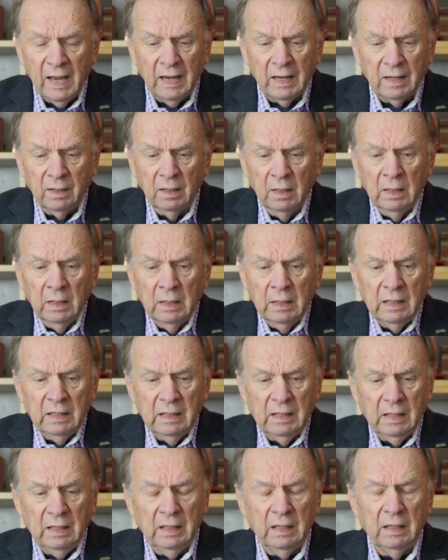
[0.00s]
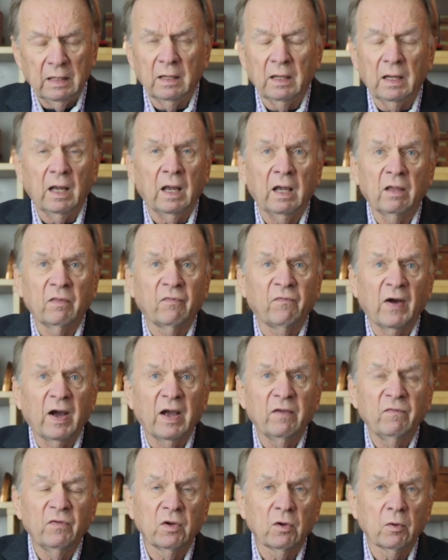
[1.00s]
and in a
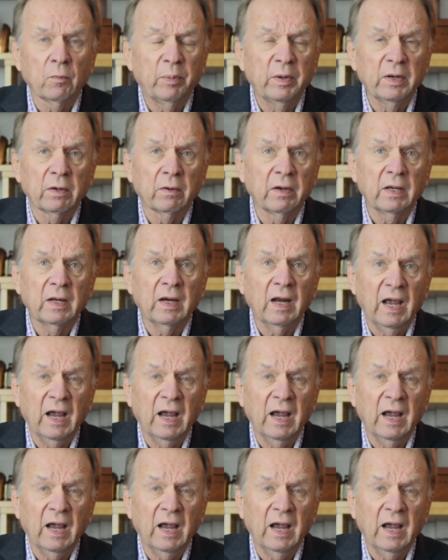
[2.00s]
five-year period,